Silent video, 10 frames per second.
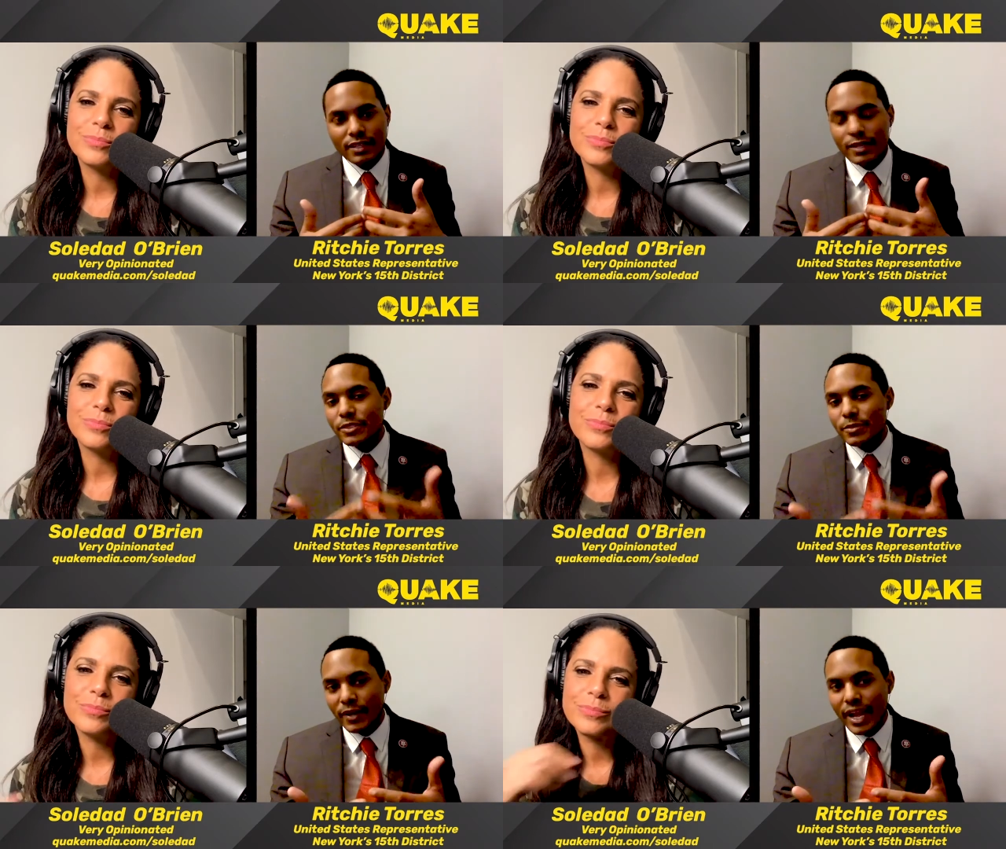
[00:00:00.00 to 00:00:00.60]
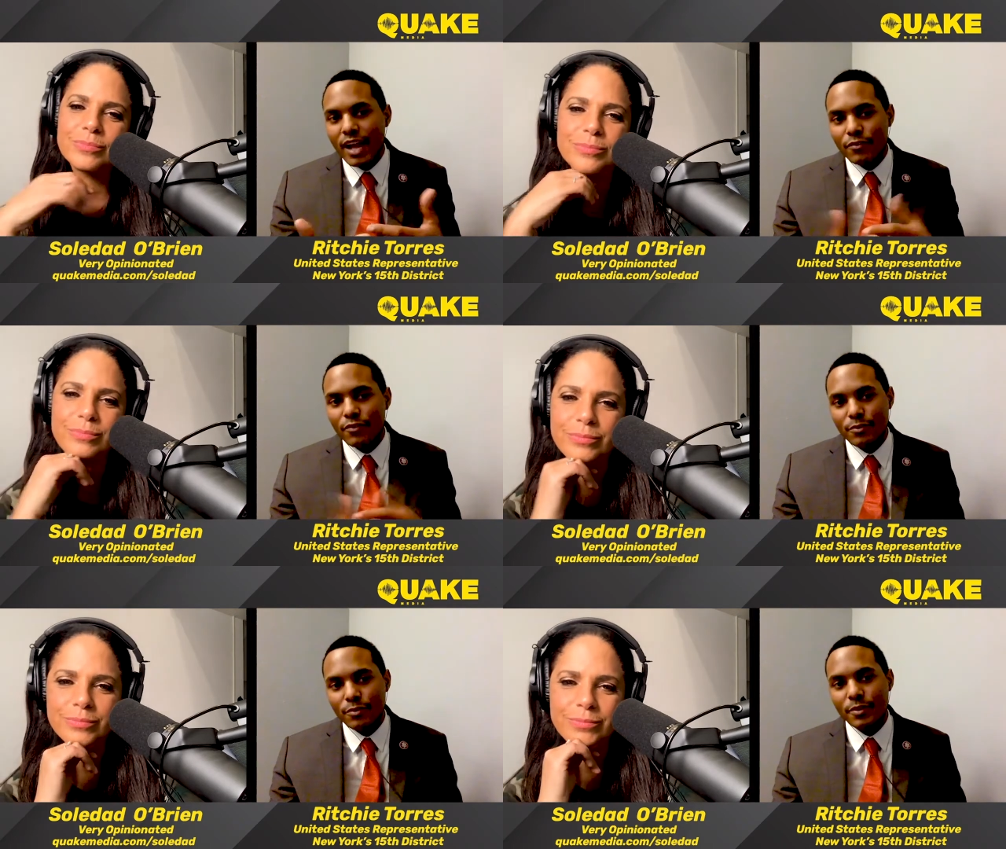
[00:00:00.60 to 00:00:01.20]
Speaker 1: I think it was about
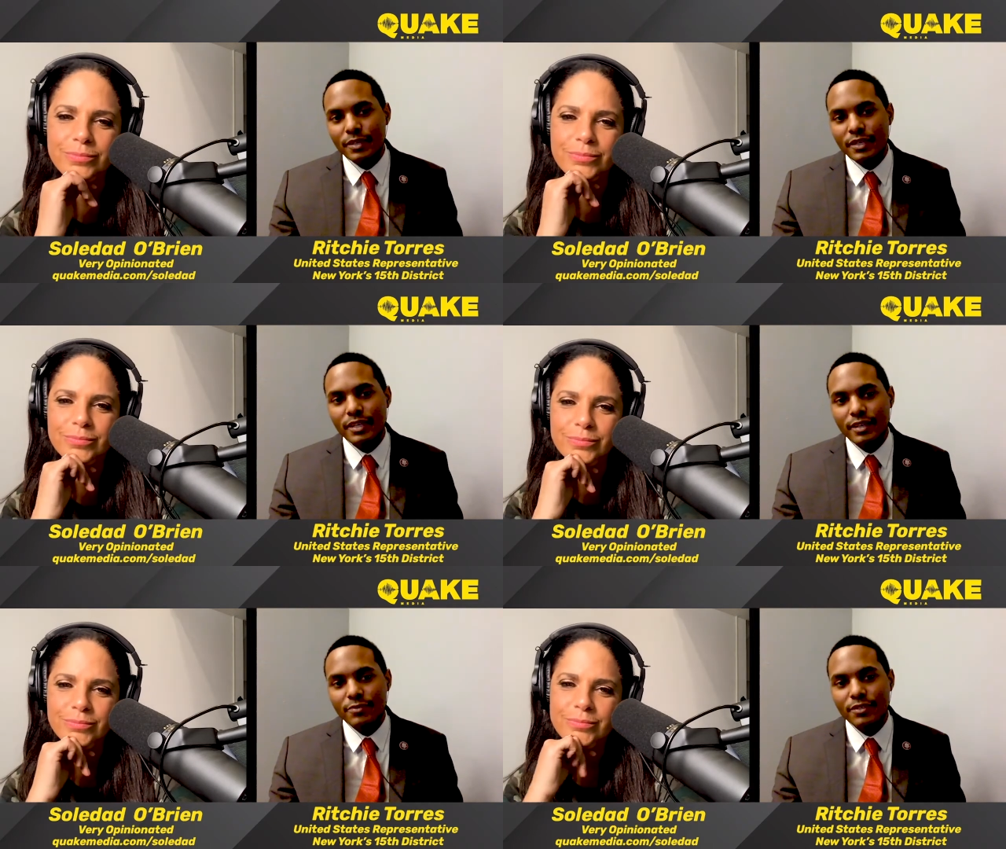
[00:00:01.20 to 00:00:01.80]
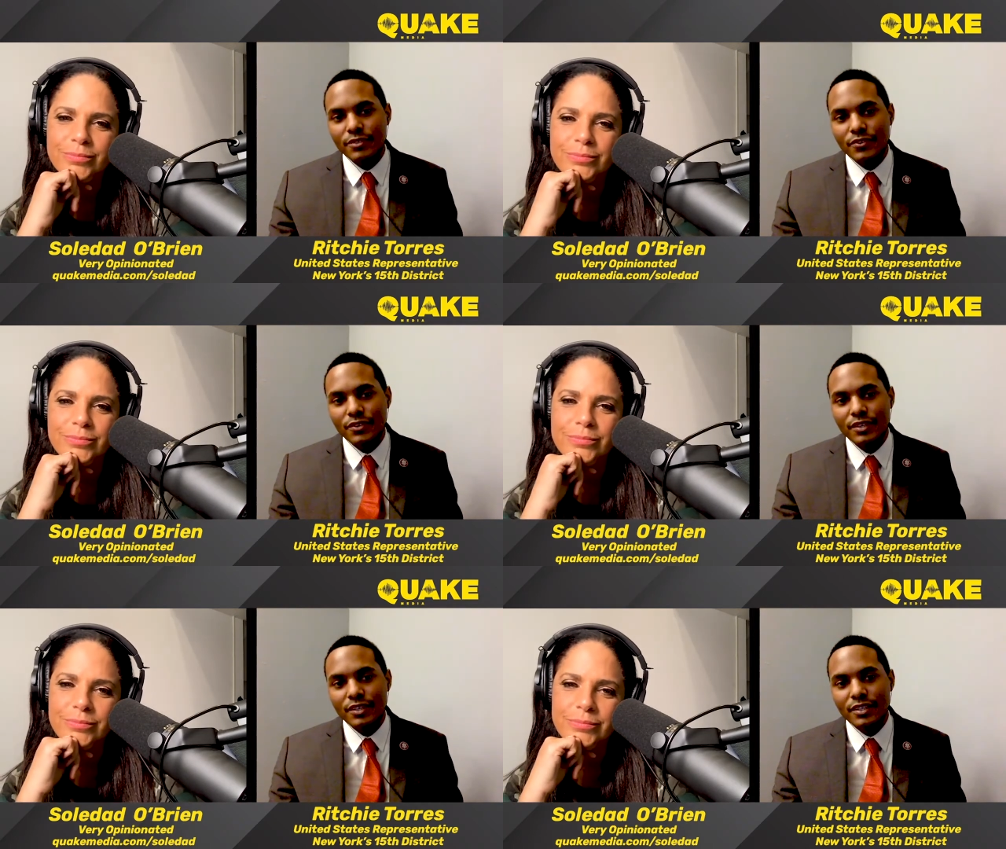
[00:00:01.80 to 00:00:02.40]
half of the Republican
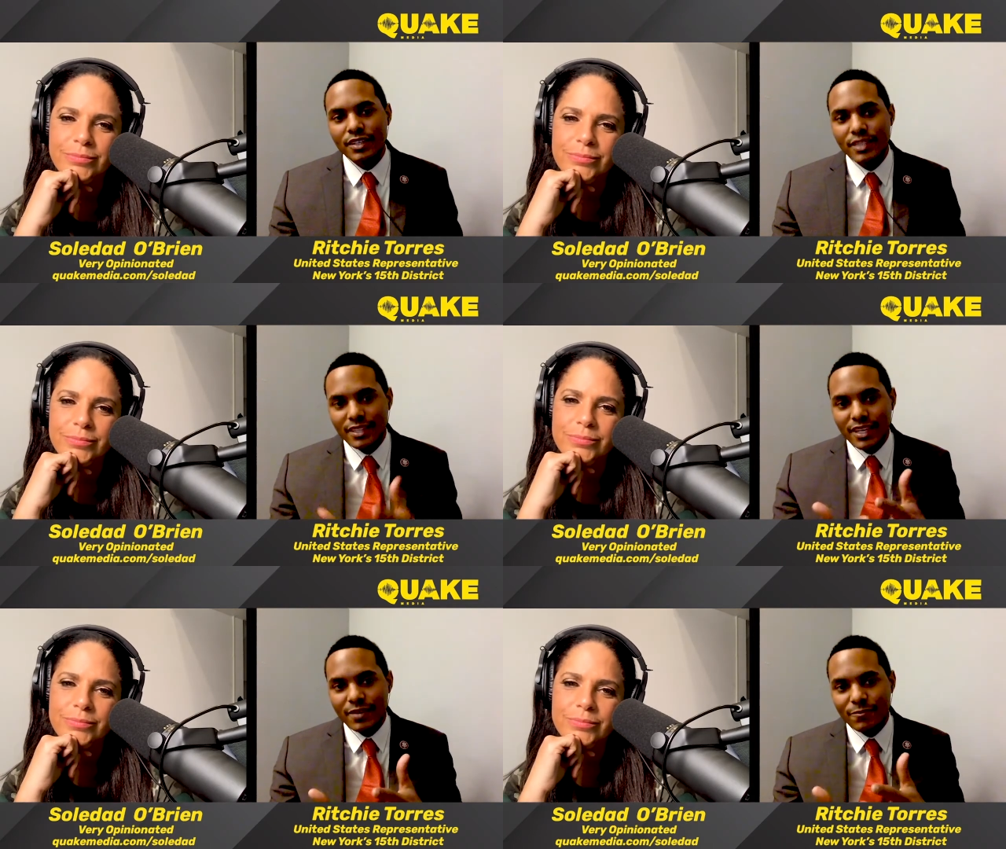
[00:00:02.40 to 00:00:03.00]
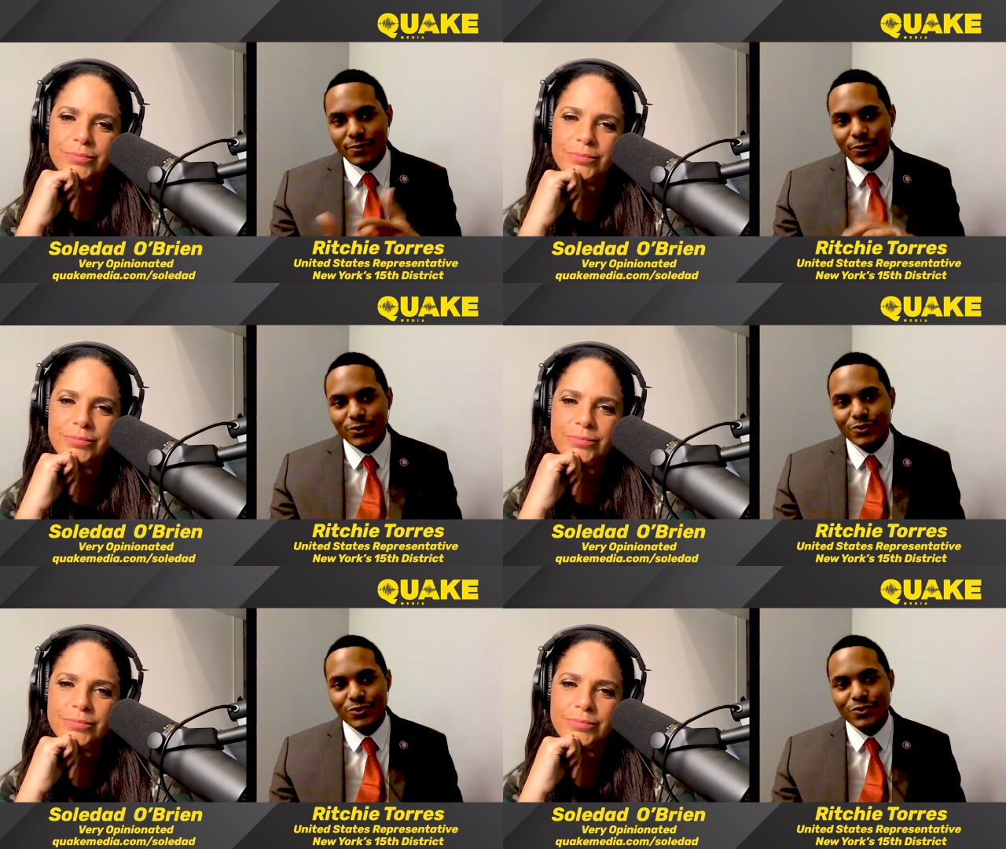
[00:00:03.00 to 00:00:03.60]
conference that
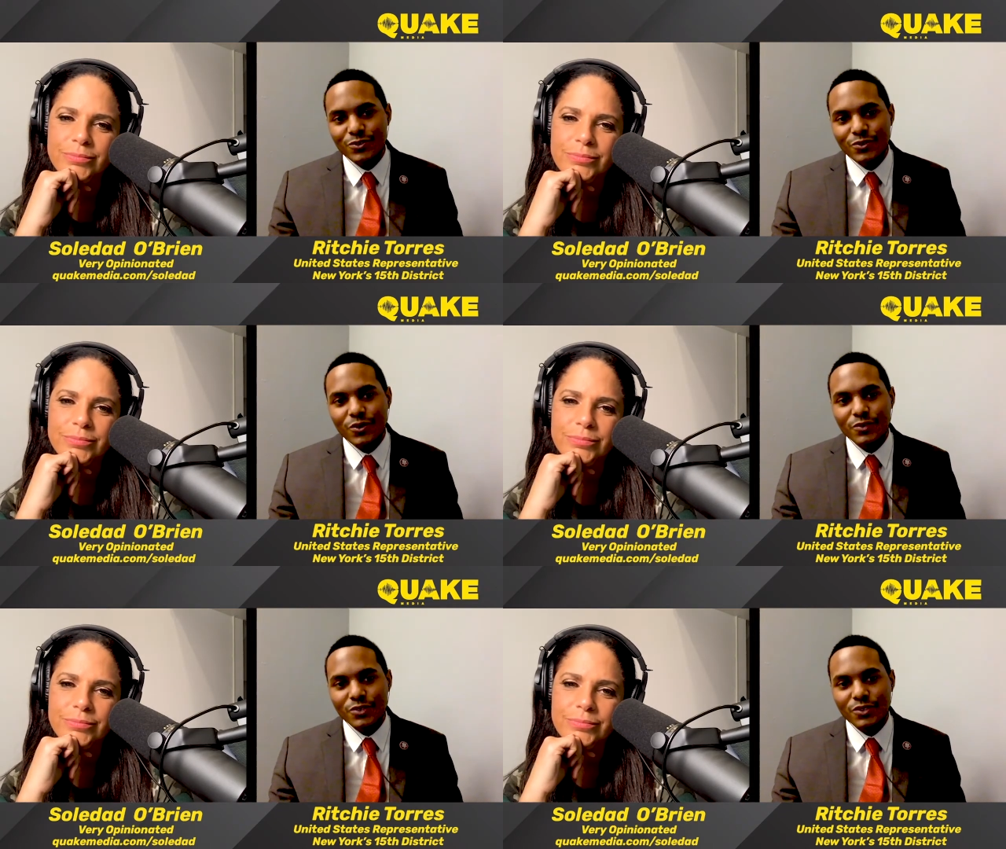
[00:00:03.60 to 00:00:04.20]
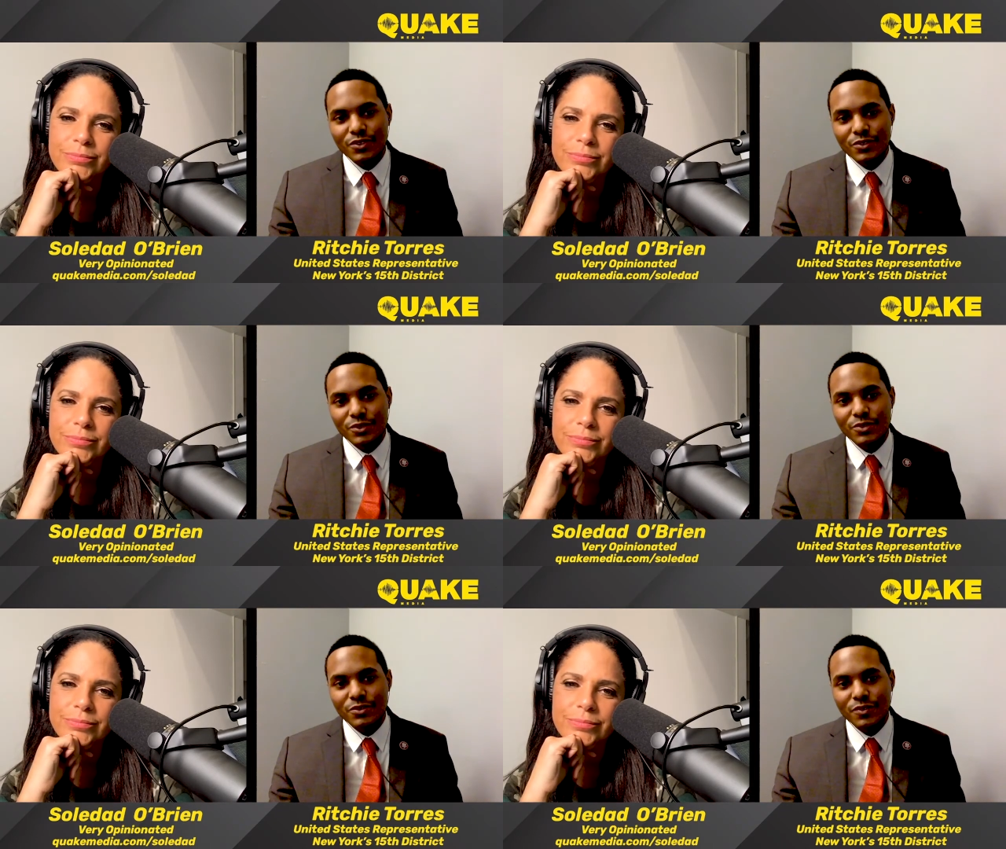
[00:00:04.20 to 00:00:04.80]
voted to overturn
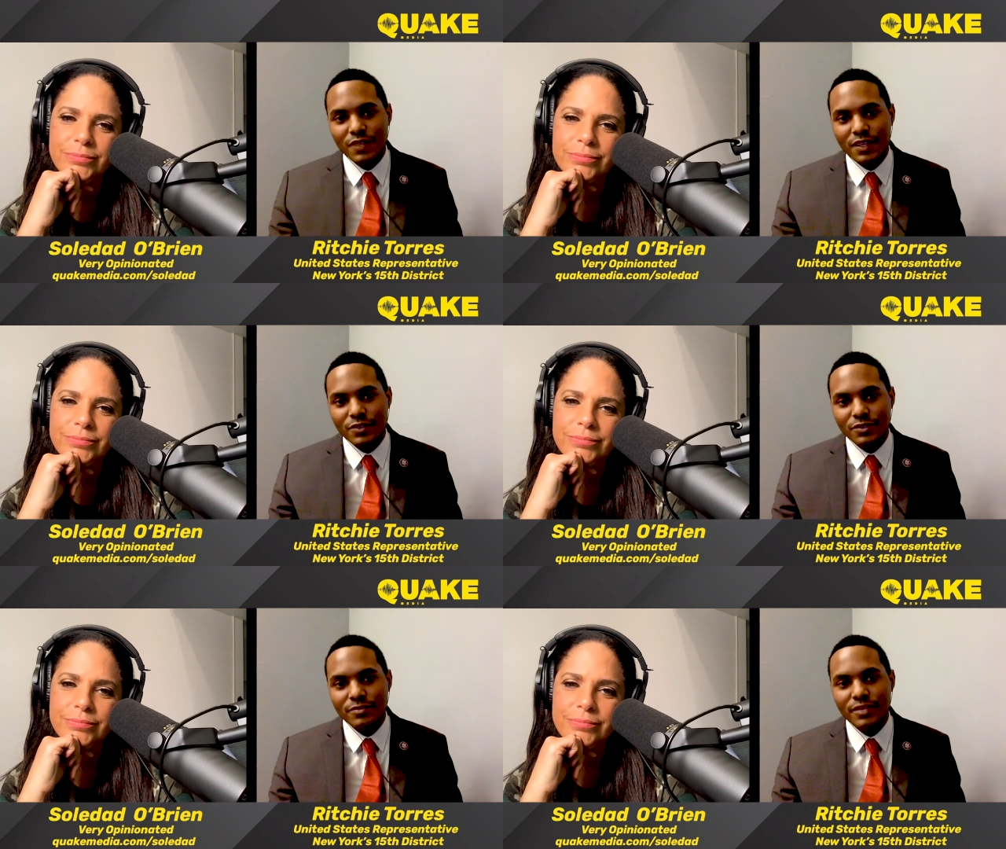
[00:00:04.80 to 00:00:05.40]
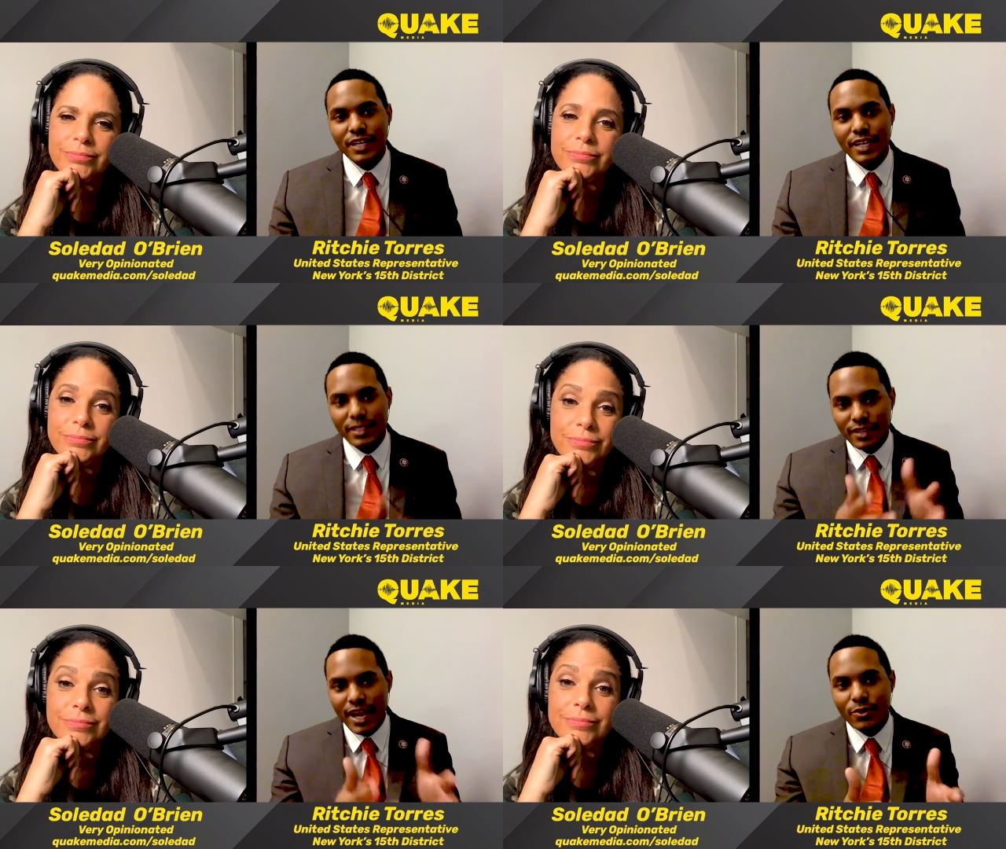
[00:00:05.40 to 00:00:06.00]
the election
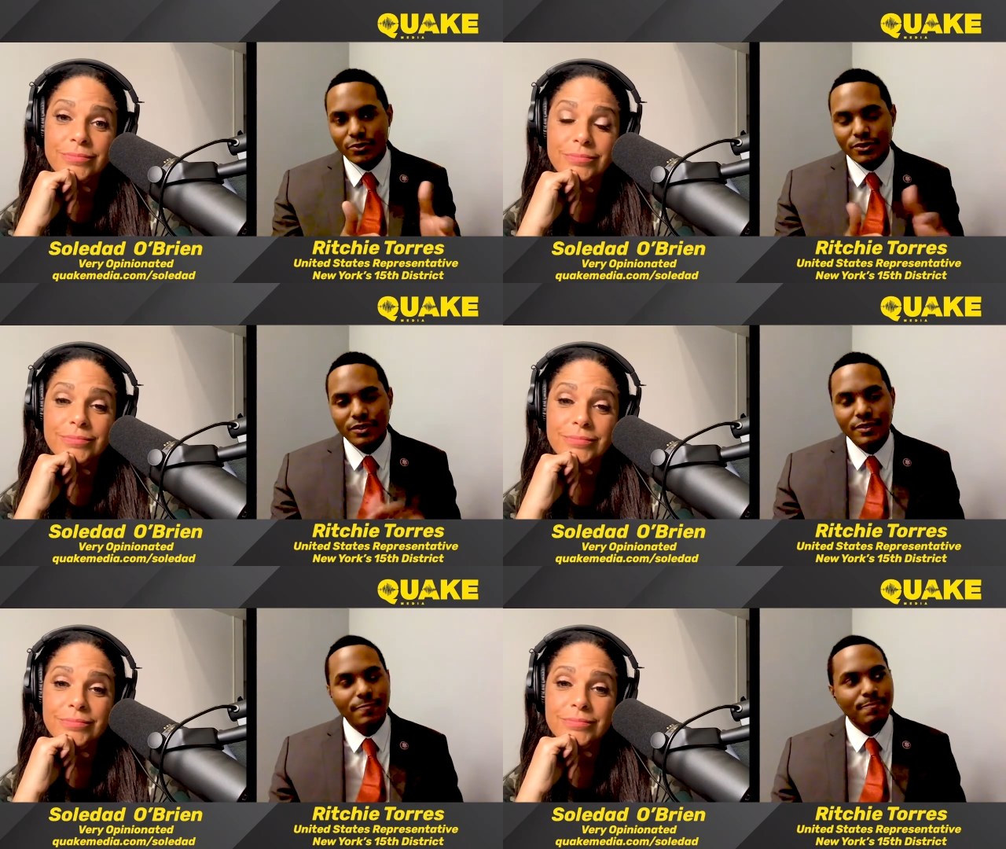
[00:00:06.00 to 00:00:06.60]
in the House.